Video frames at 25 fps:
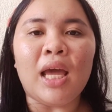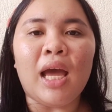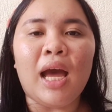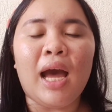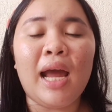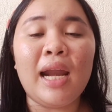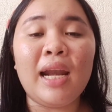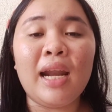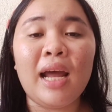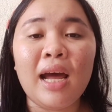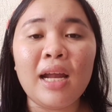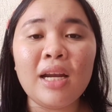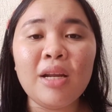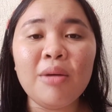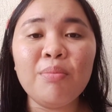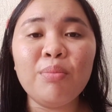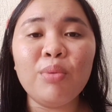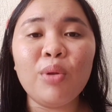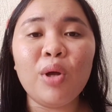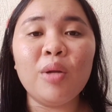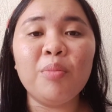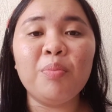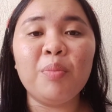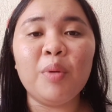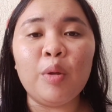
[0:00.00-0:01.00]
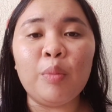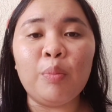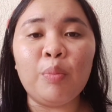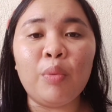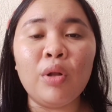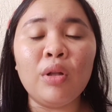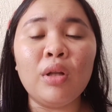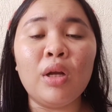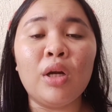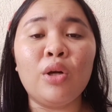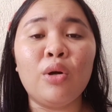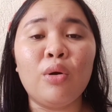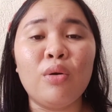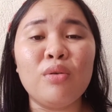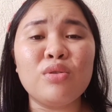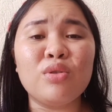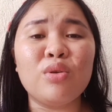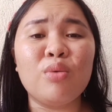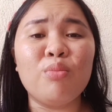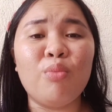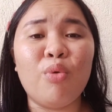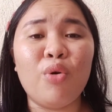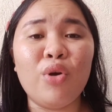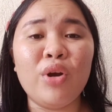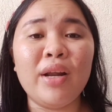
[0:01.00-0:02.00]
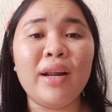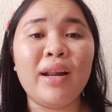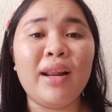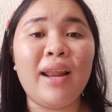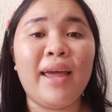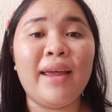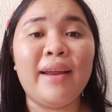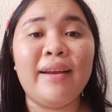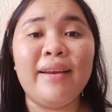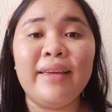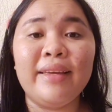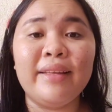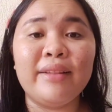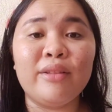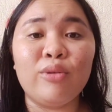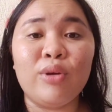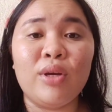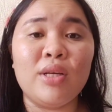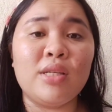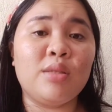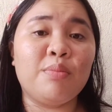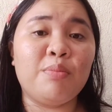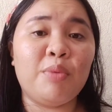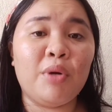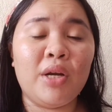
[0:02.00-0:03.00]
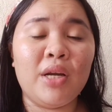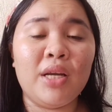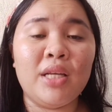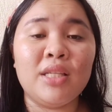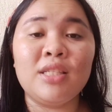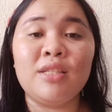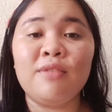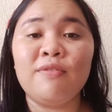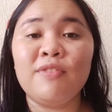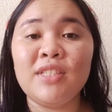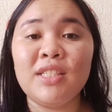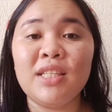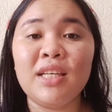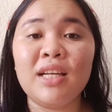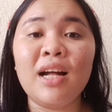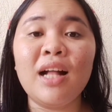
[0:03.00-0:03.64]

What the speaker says: And unemployed people are also more likely to experience physical